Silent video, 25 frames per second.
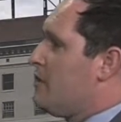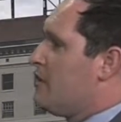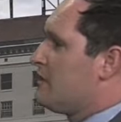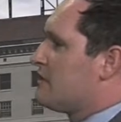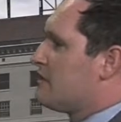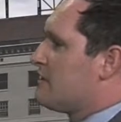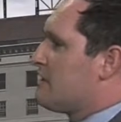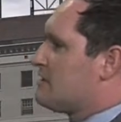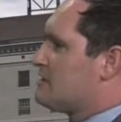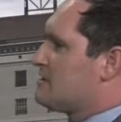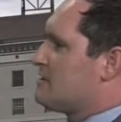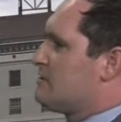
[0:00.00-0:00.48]

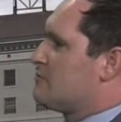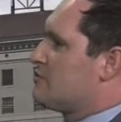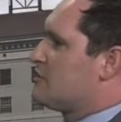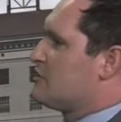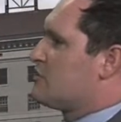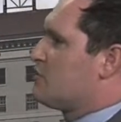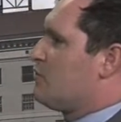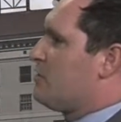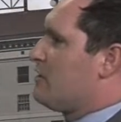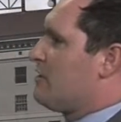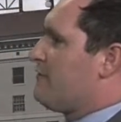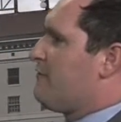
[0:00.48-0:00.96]
gust up to
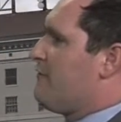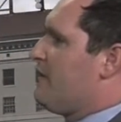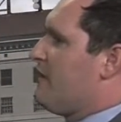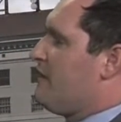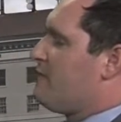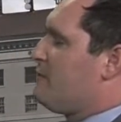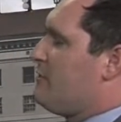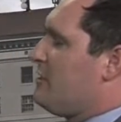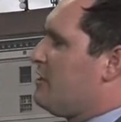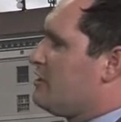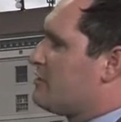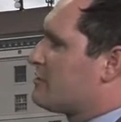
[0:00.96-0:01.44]
25
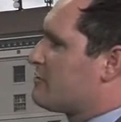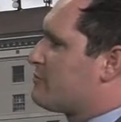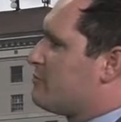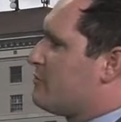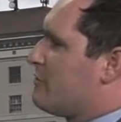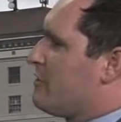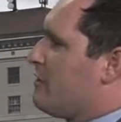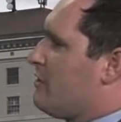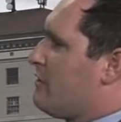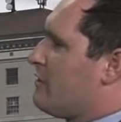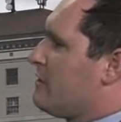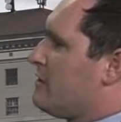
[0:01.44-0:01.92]
miles per
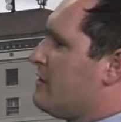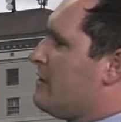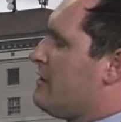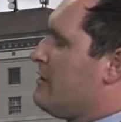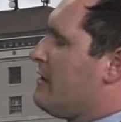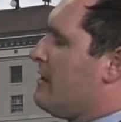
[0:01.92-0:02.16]
hour.